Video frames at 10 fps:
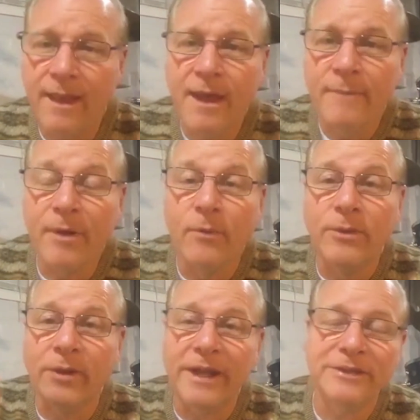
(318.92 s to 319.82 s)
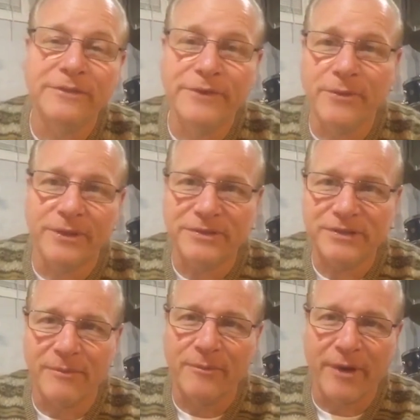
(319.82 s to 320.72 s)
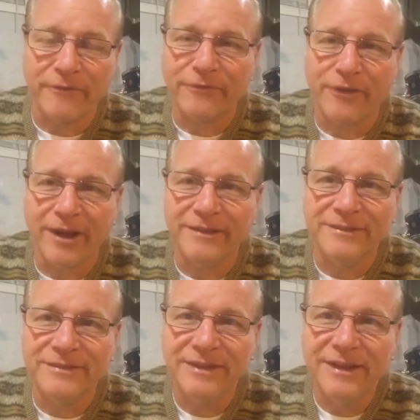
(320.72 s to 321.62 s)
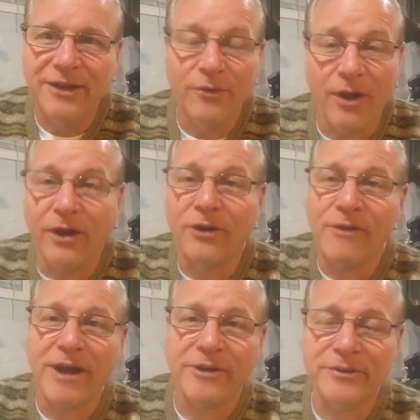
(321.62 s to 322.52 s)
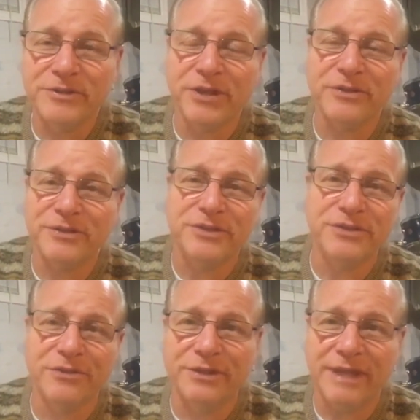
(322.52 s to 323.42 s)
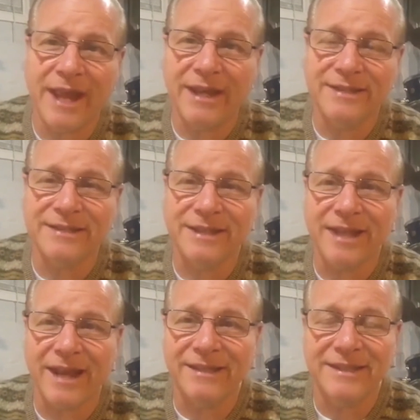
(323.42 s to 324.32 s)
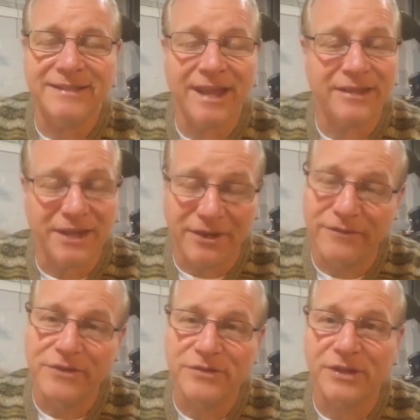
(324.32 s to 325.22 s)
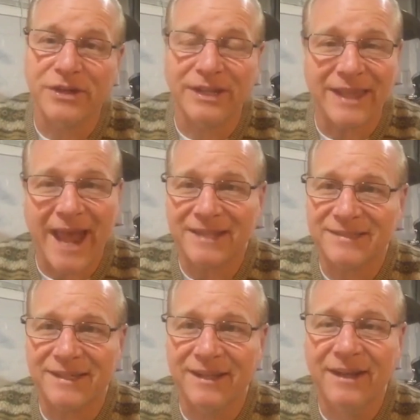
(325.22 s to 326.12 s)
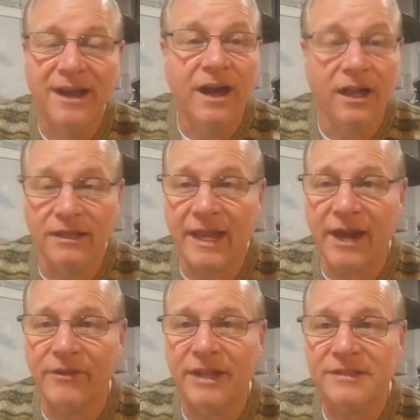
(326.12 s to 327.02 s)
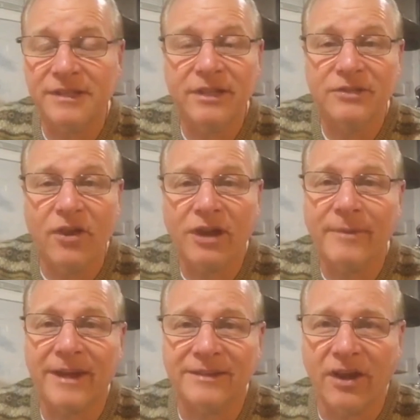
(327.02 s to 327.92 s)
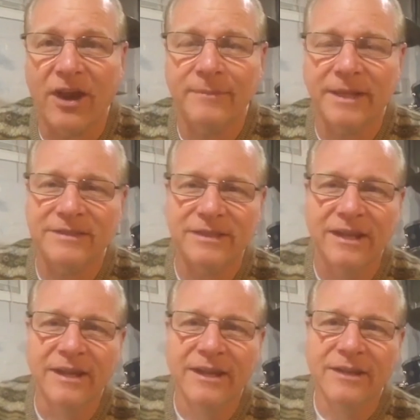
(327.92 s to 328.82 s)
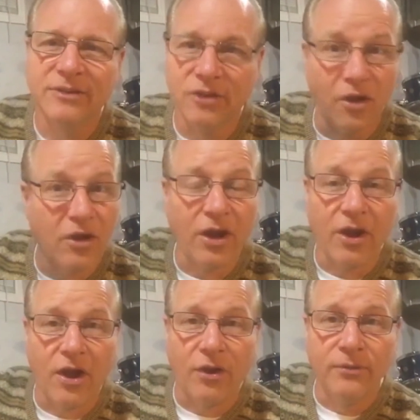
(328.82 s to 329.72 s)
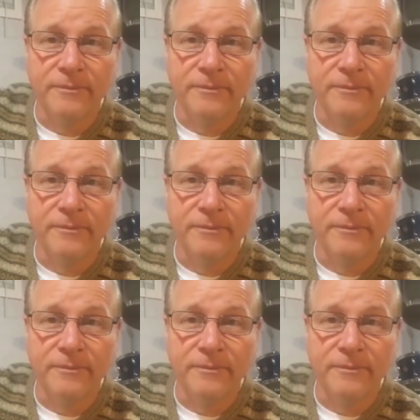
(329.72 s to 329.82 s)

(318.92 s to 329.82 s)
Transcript: But we were interviewing some of my friends who hung around on the Jersey Shore in the 80s and the 90s, and the interviews are classic, hilarious, and they're talking about a time that's long ago,